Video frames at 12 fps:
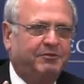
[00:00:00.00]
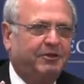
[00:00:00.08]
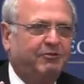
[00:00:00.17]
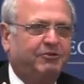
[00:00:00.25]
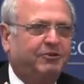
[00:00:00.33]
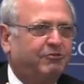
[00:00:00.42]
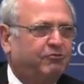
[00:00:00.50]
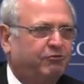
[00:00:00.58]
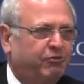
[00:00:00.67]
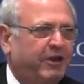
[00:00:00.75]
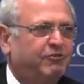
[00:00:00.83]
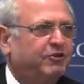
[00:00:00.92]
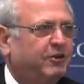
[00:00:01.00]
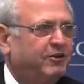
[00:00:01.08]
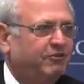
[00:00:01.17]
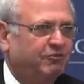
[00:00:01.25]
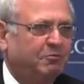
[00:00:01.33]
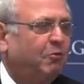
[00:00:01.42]
things that is
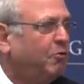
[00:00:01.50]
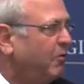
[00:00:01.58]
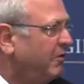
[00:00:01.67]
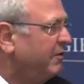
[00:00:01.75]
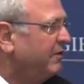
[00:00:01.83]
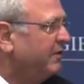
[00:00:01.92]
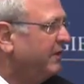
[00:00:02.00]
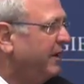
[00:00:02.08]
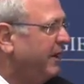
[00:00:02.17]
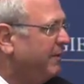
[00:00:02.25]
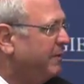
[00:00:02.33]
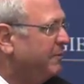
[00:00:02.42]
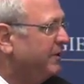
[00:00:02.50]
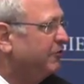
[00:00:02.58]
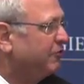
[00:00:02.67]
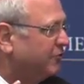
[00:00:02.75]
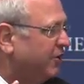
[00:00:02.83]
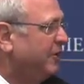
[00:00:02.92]
tragically small in the
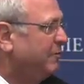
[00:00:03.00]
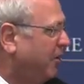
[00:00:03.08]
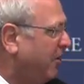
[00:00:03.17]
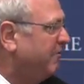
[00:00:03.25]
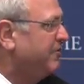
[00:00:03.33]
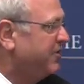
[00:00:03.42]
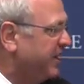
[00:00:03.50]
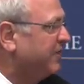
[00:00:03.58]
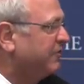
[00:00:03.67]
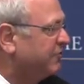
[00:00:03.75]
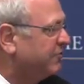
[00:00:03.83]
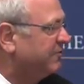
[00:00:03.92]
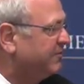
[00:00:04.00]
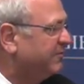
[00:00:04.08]
big scheme of things.